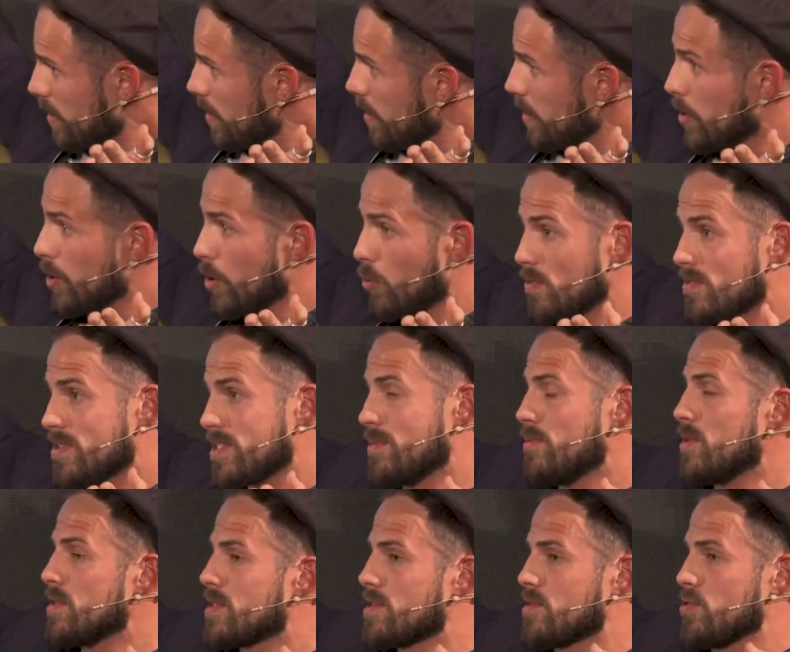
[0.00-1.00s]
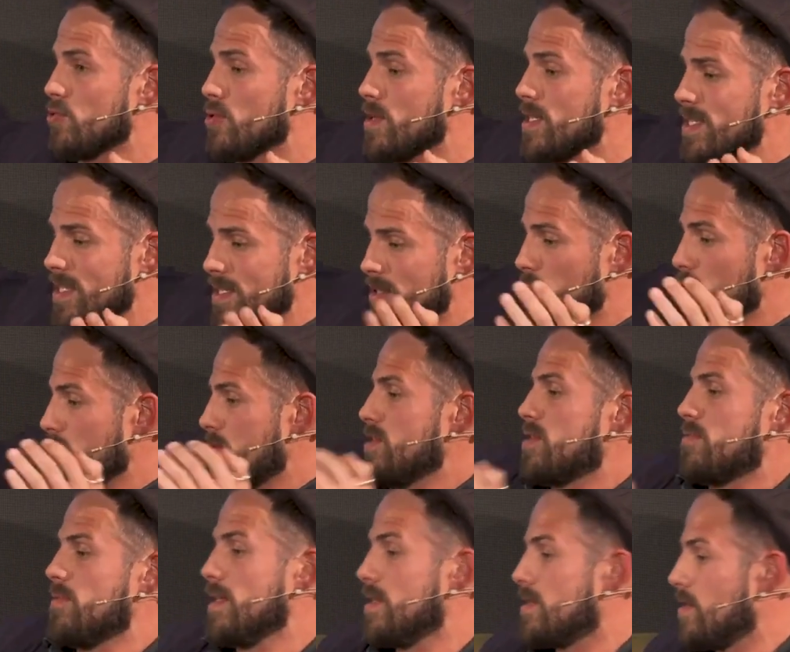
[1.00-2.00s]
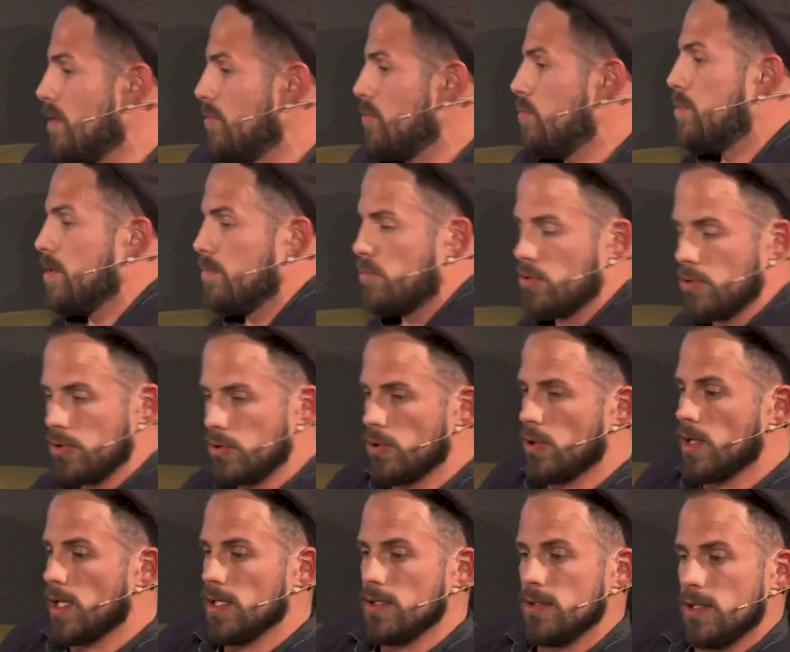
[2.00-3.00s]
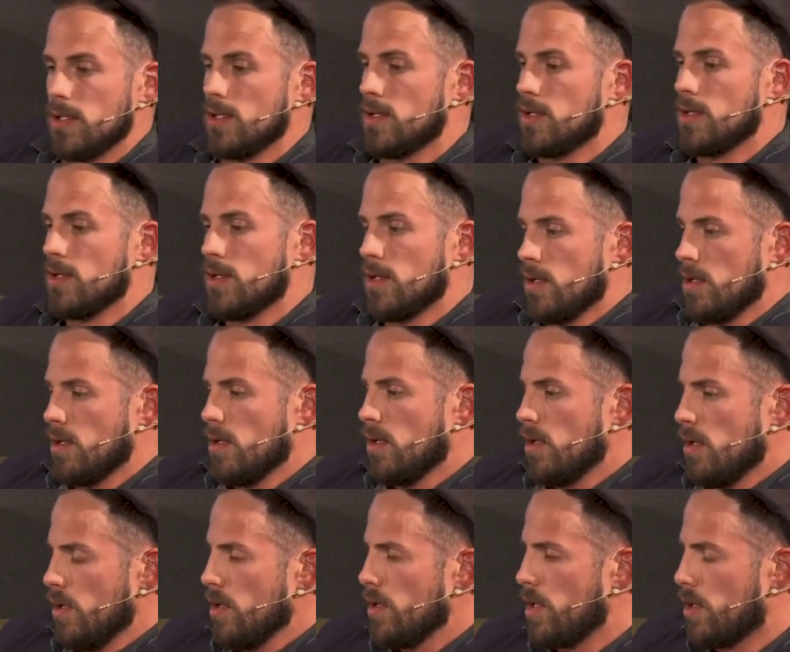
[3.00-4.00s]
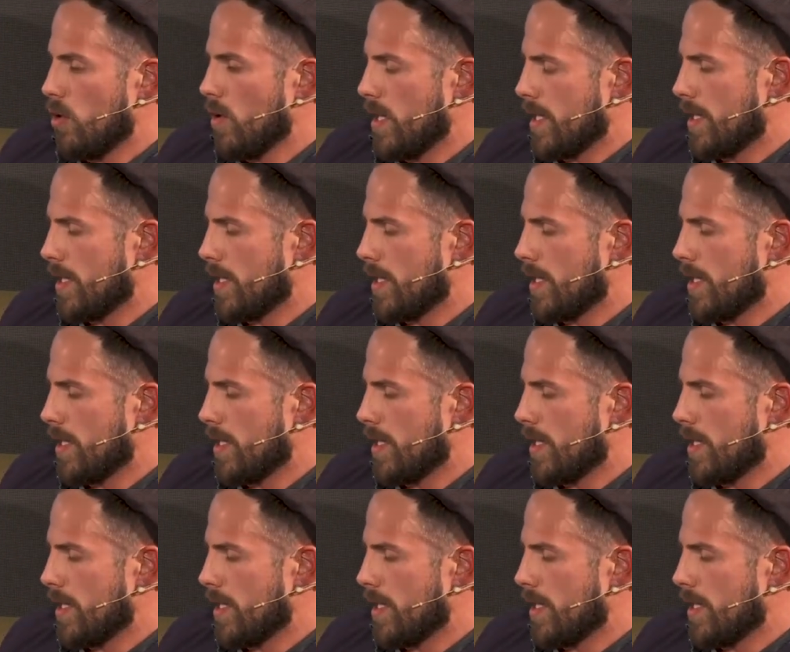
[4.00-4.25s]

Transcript: with similar stories, and also spend time with people who are, I